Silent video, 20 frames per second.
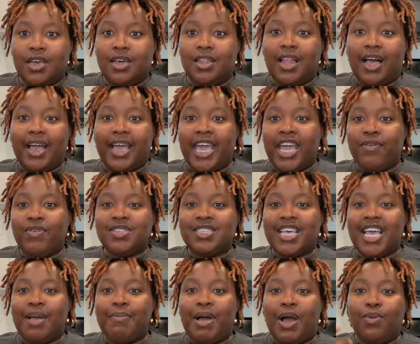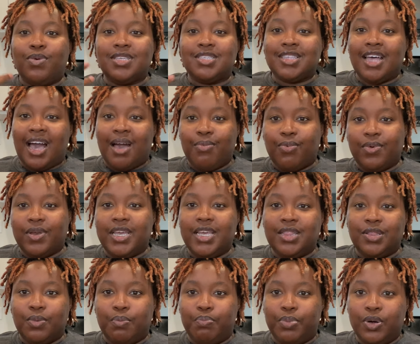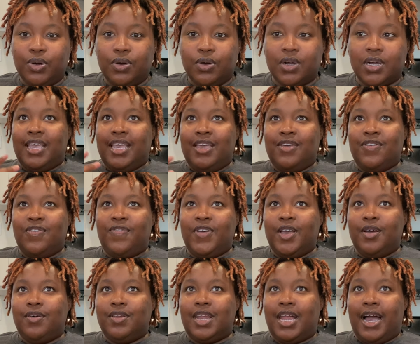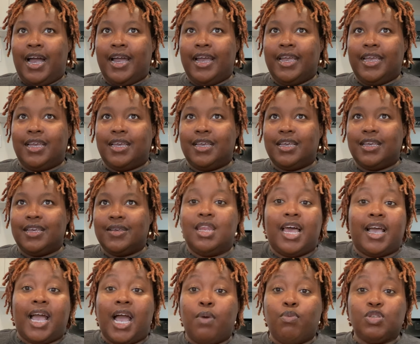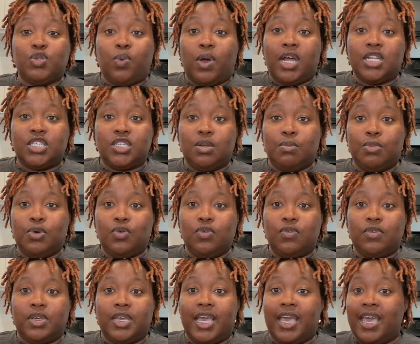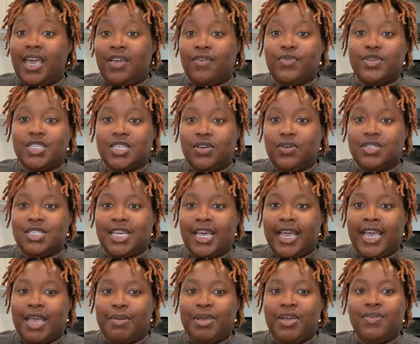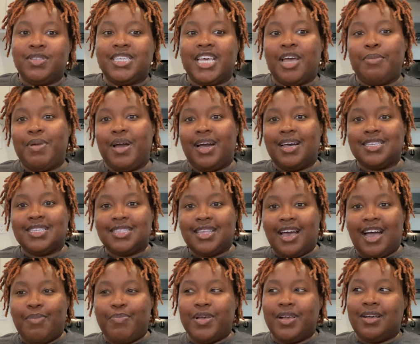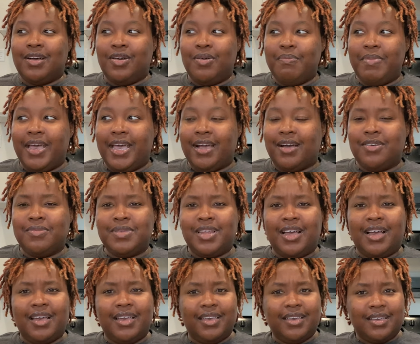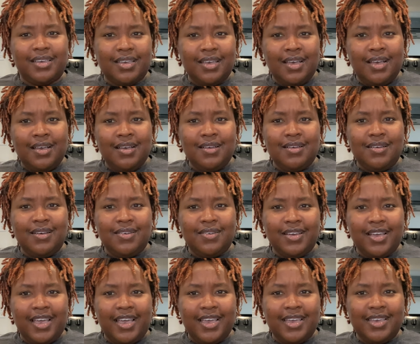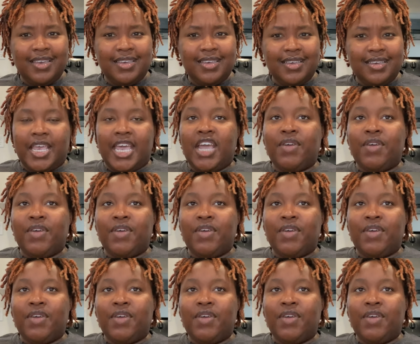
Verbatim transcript: Like every time I would stop reading the book, it felt like like I was watching a movie every single time. Every time I stop and come back, I'm like, oh, okay.